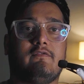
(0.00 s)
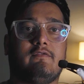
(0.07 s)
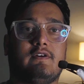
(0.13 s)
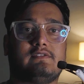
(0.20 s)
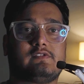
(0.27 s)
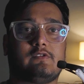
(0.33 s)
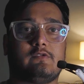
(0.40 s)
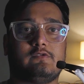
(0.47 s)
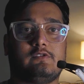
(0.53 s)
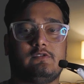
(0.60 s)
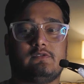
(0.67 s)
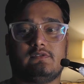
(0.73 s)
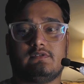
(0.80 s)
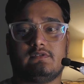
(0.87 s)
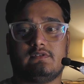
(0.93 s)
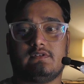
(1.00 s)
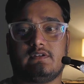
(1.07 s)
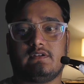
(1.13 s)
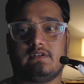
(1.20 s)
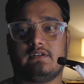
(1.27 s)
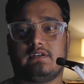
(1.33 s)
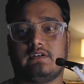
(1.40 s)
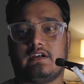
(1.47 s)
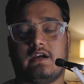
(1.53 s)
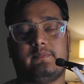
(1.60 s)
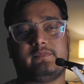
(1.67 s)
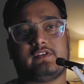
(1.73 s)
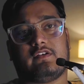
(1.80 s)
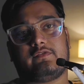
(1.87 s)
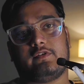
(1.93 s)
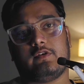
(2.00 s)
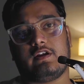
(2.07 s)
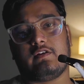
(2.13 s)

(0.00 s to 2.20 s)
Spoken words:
if one screw comes off